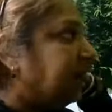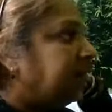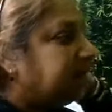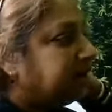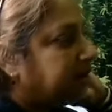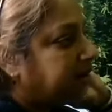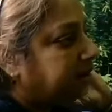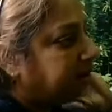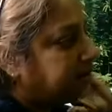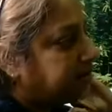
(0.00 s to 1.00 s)
and
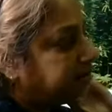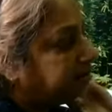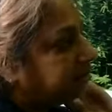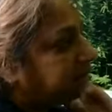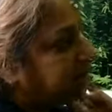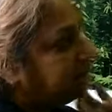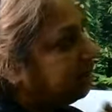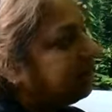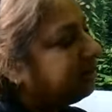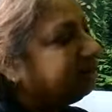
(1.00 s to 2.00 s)

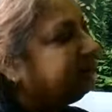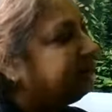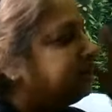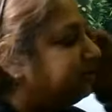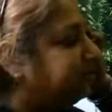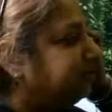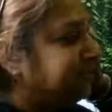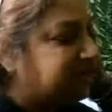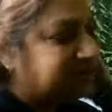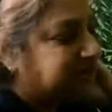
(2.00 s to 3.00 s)
I don't know which
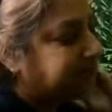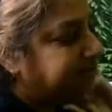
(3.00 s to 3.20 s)
movie it is,